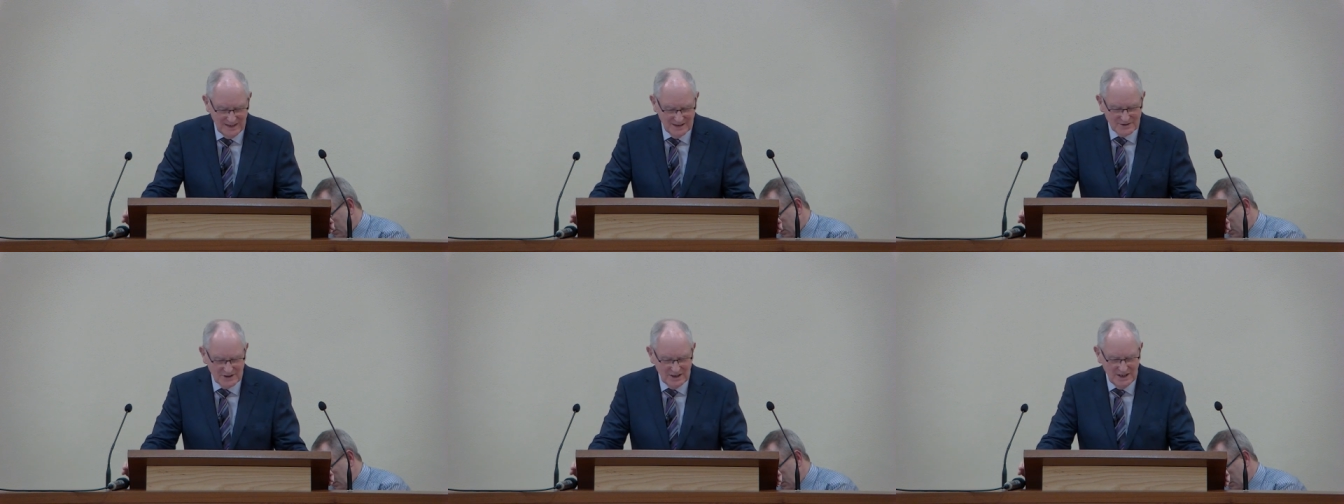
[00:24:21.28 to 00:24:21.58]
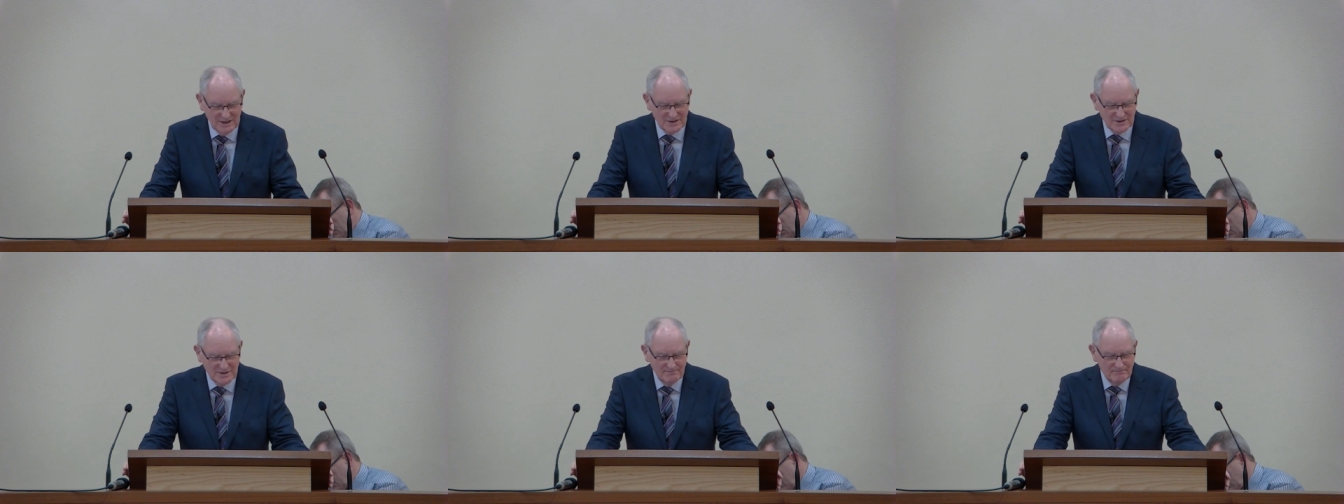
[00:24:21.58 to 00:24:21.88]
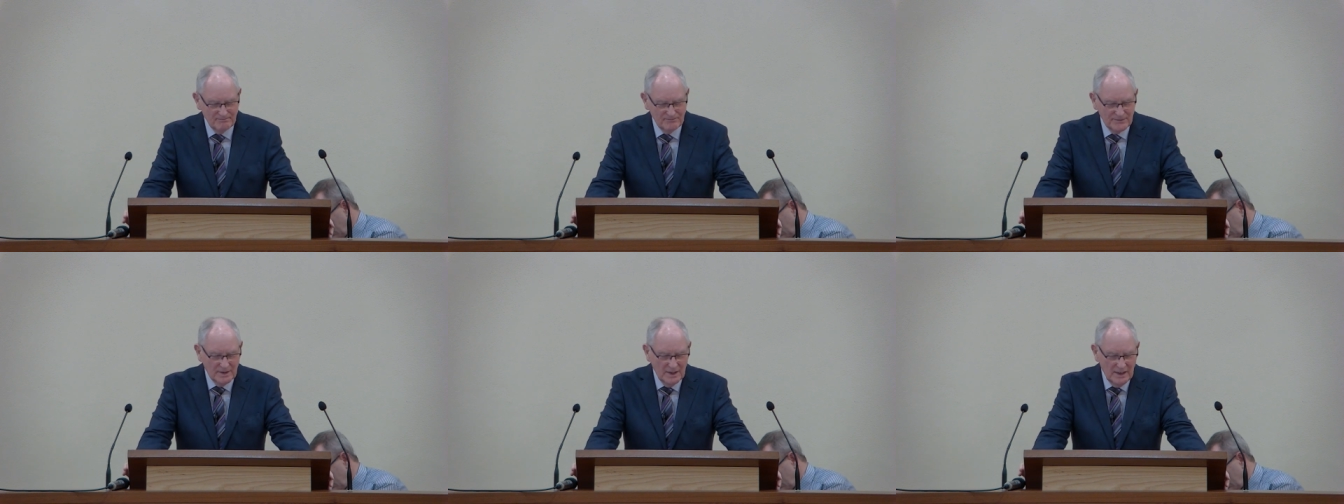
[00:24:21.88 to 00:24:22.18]
It says,
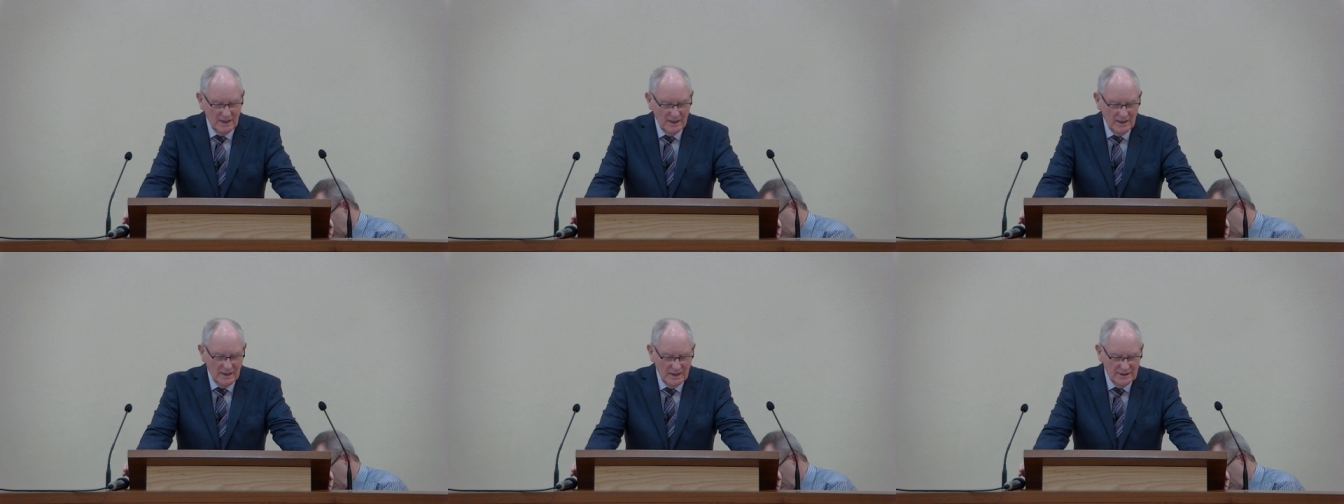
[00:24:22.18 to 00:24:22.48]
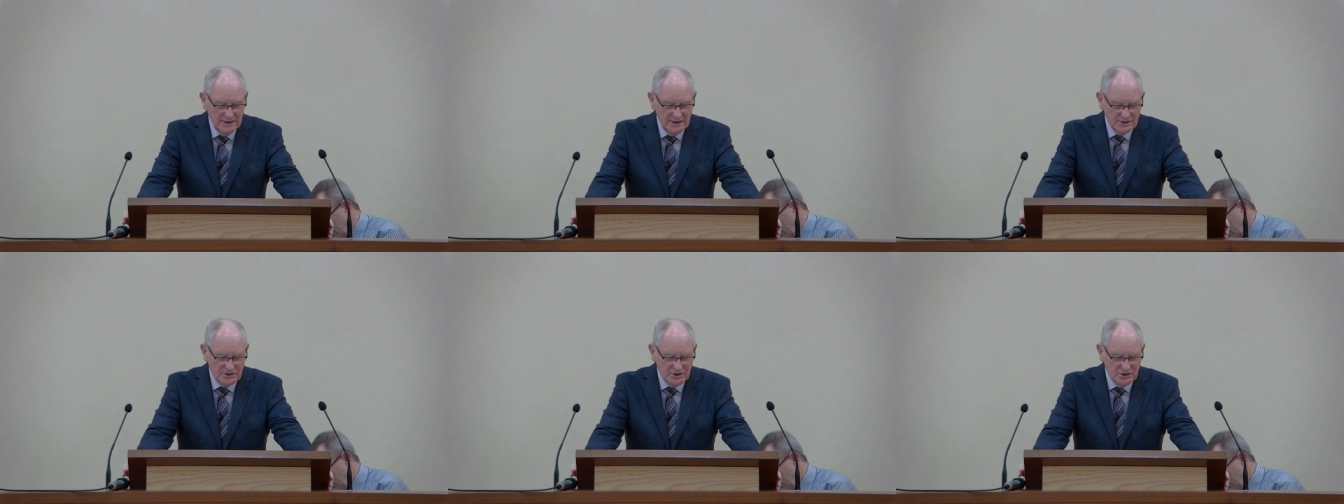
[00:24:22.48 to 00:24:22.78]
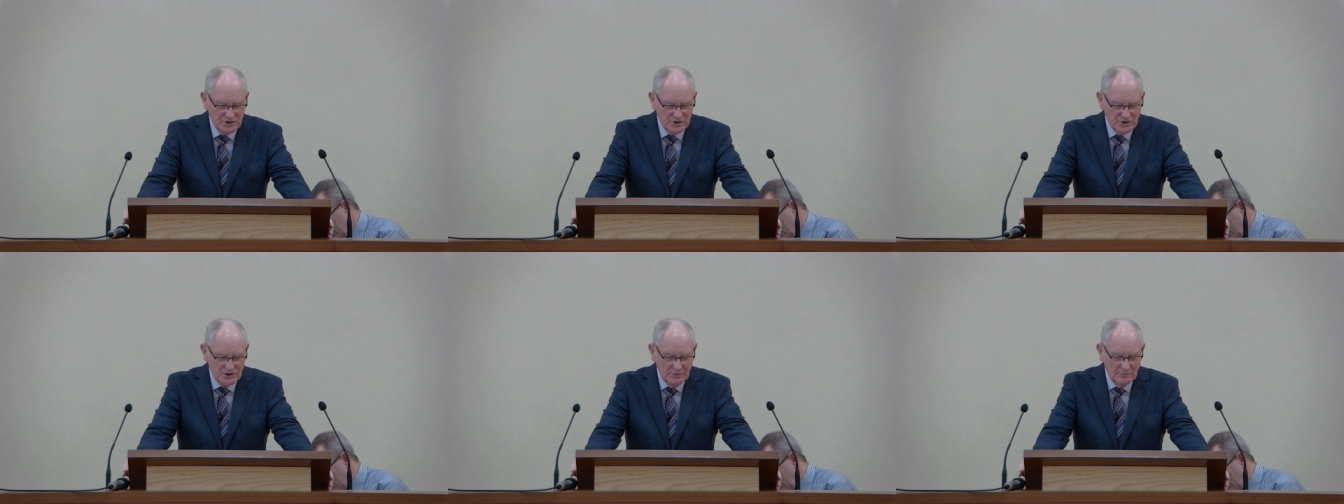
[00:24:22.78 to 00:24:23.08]
This
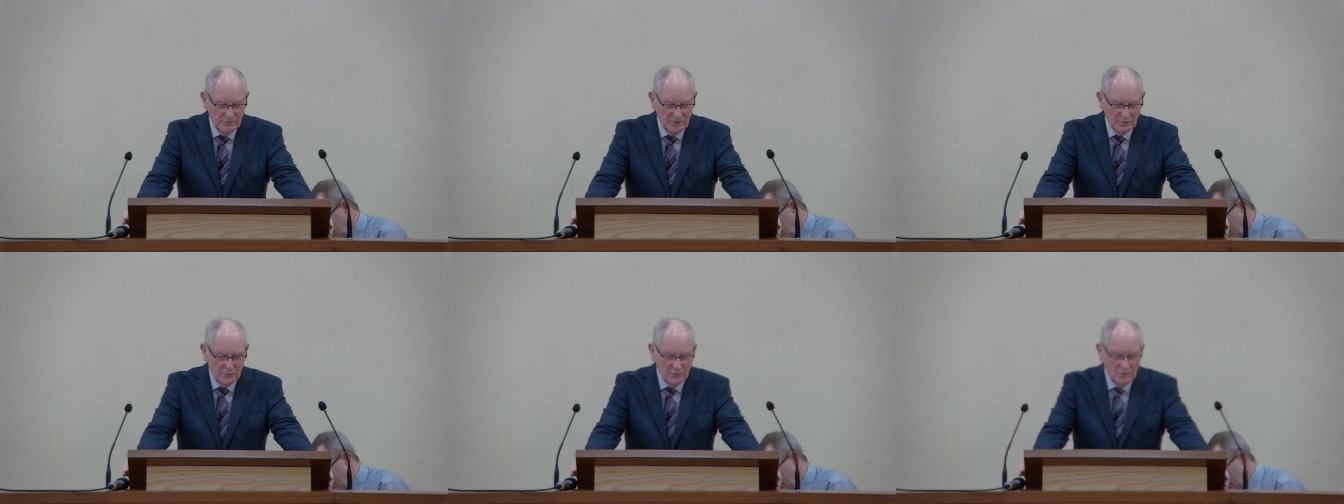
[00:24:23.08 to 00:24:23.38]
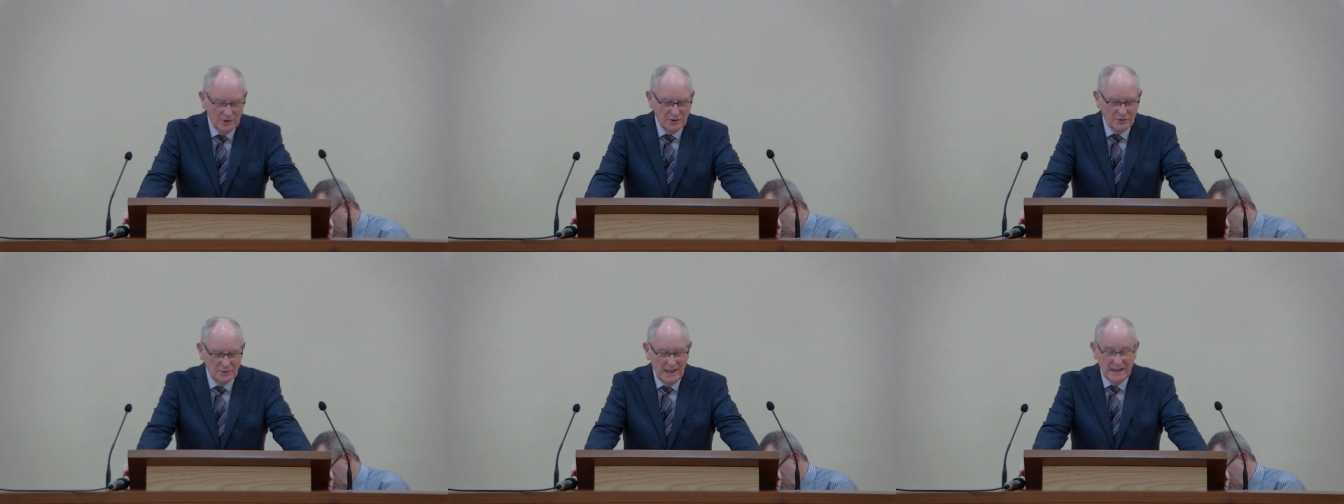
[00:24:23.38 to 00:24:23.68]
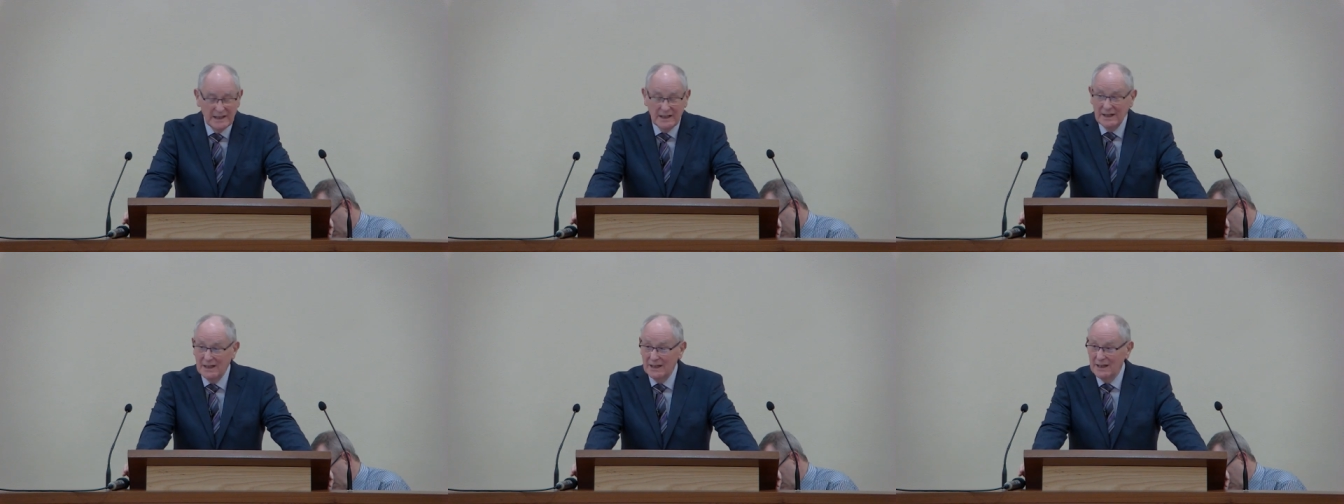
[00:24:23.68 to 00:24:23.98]
is someone
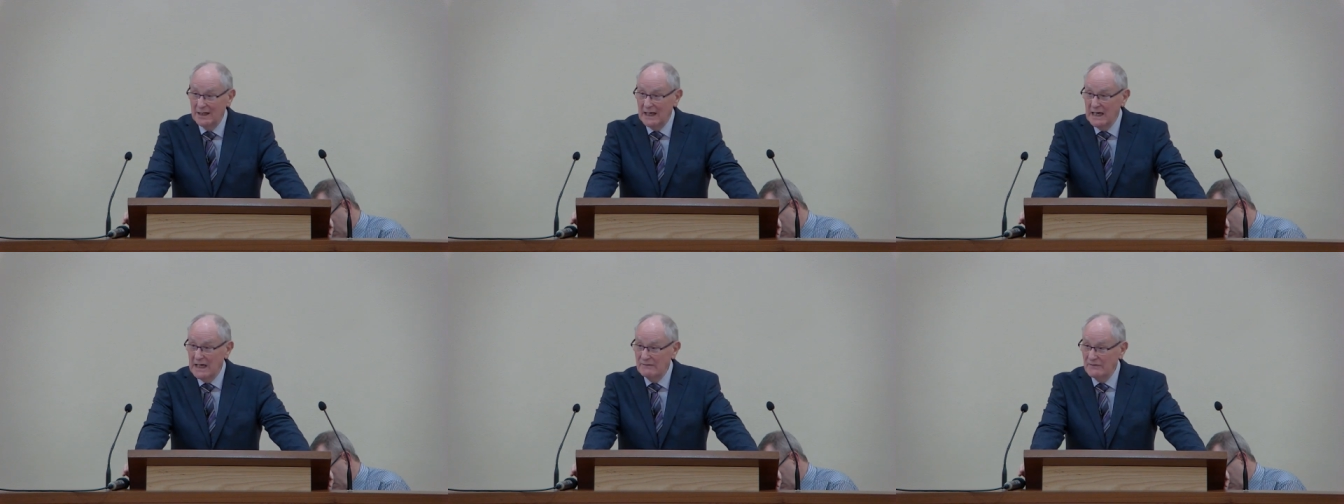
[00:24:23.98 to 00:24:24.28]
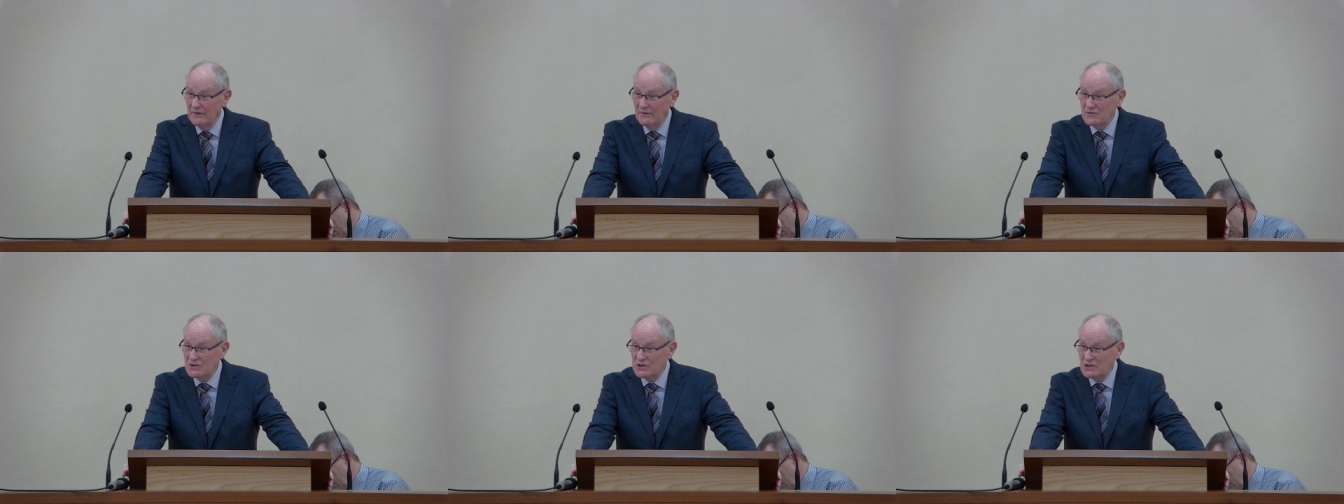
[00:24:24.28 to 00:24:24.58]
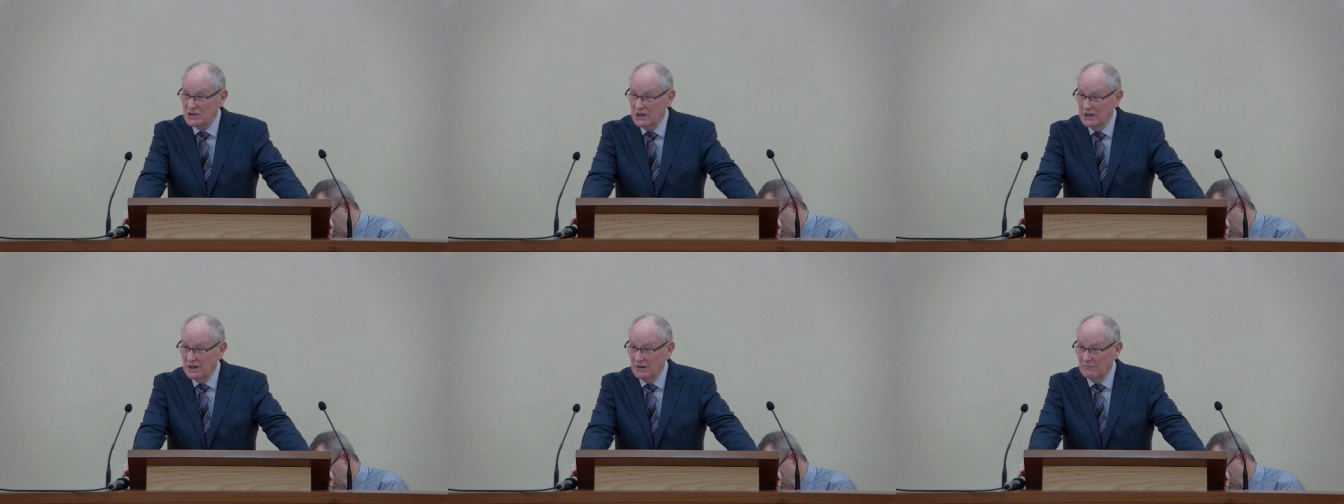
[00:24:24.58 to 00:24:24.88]
regretting a life of
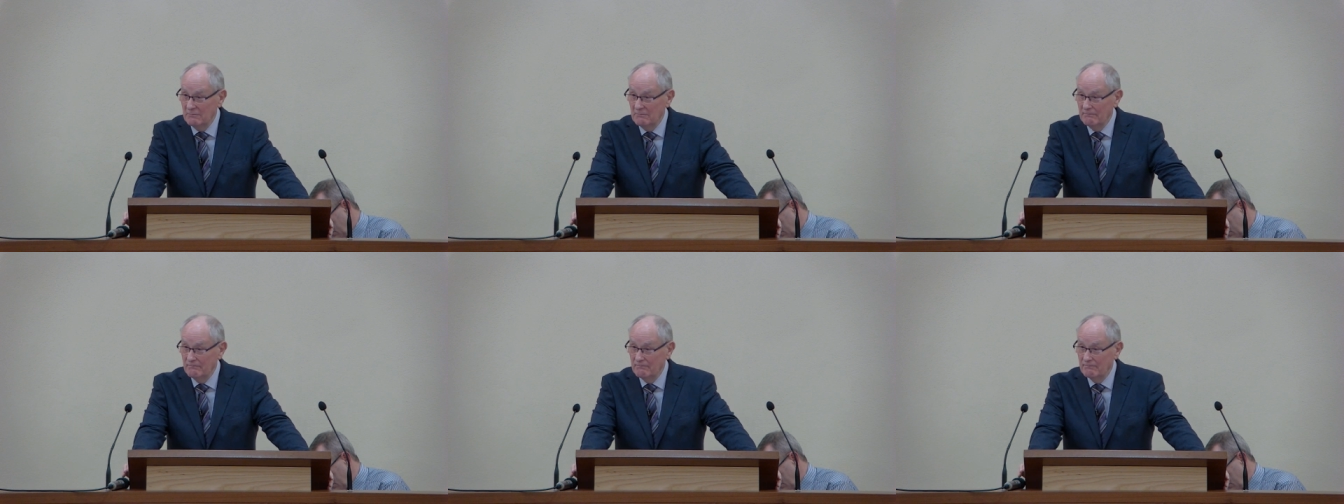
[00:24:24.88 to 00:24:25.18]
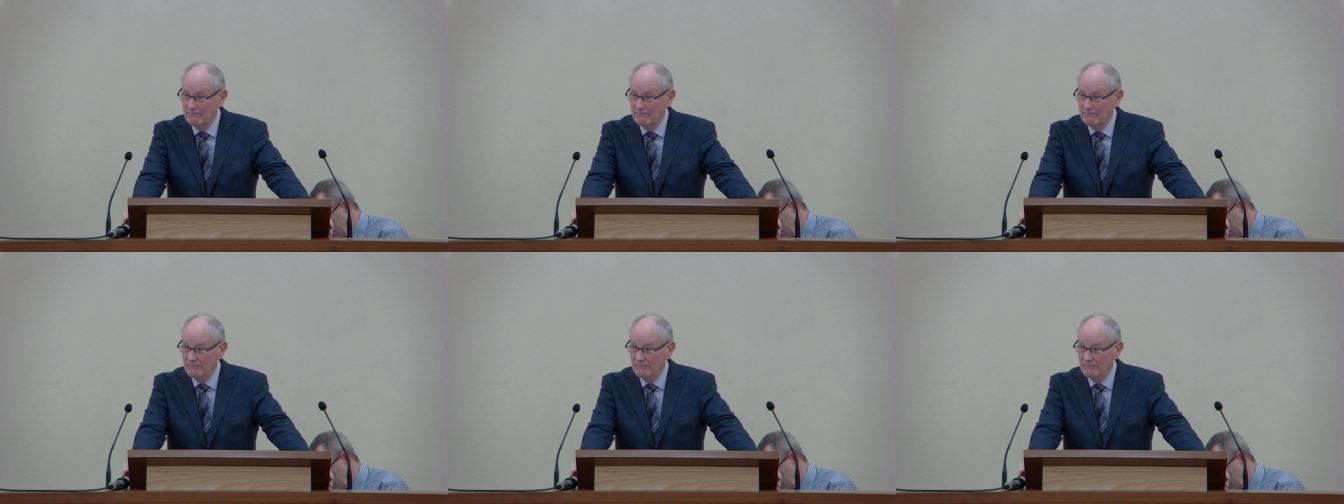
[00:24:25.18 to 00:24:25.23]
sin